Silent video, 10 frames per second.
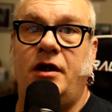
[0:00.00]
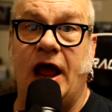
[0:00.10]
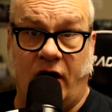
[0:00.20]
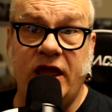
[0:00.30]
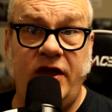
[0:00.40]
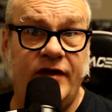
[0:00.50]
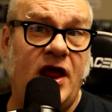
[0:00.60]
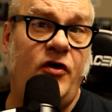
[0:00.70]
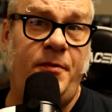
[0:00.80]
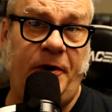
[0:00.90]
Now, even
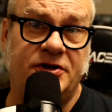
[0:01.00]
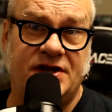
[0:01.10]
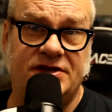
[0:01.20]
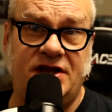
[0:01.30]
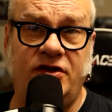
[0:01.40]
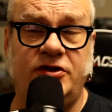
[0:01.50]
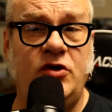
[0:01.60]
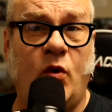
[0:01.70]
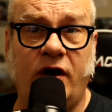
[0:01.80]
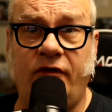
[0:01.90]
though the piercing is healed,
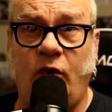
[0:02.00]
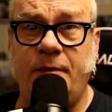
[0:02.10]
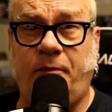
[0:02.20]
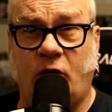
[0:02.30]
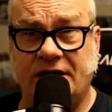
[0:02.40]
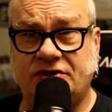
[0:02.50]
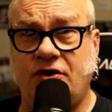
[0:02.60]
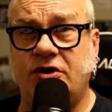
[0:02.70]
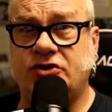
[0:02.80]
you want to avoid pressure,